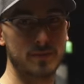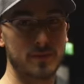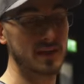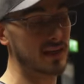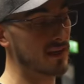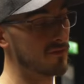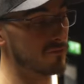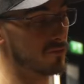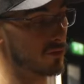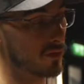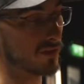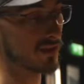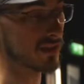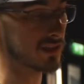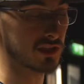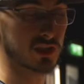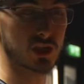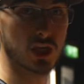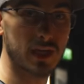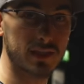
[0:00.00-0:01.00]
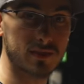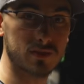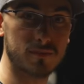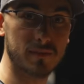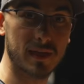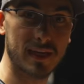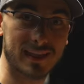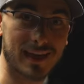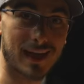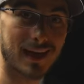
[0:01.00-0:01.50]
I think for this shot to
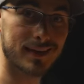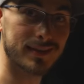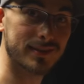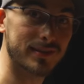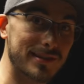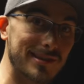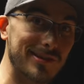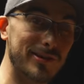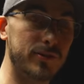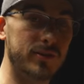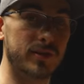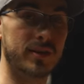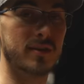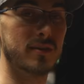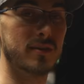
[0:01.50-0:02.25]
make the ice look